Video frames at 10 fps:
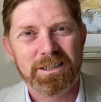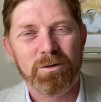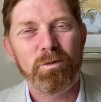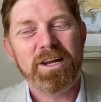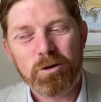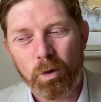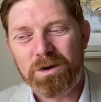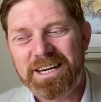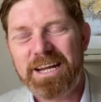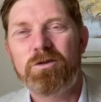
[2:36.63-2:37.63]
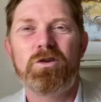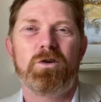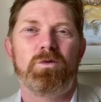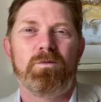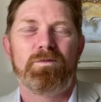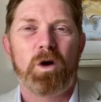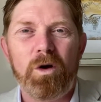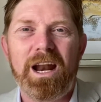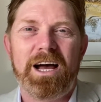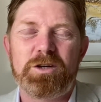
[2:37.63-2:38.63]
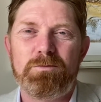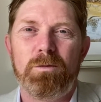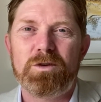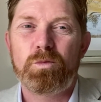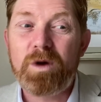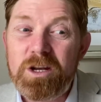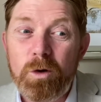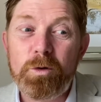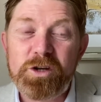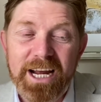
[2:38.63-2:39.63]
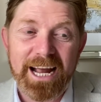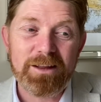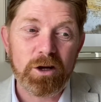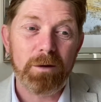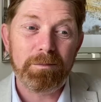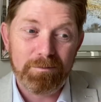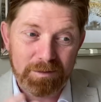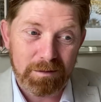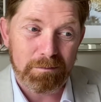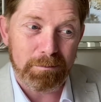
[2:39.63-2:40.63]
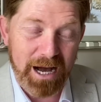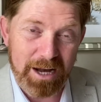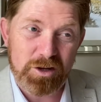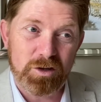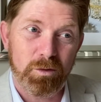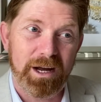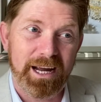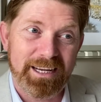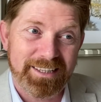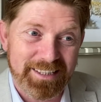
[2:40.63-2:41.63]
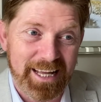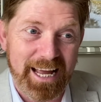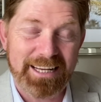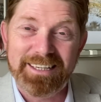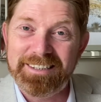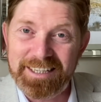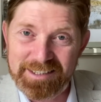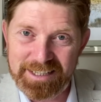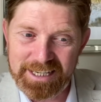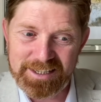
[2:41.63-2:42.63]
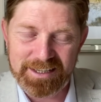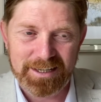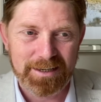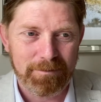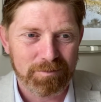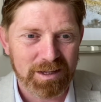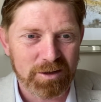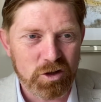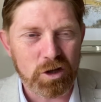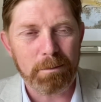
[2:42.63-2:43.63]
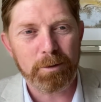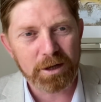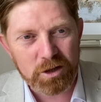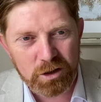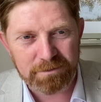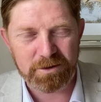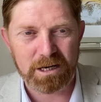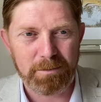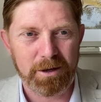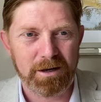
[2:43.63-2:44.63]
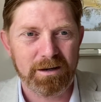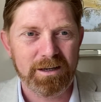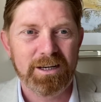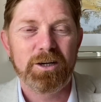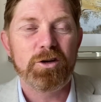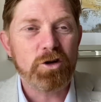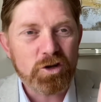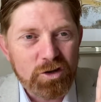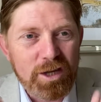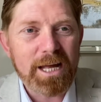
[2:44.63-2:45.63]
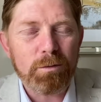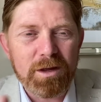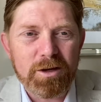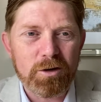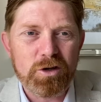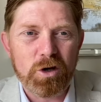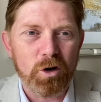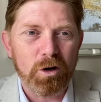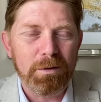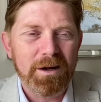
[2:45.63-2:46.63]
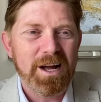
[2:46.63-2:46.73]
We don't need to know her last moments. We know she ended up passed away, dead, deceased. Stop putting stuff out about her. Just deal with your job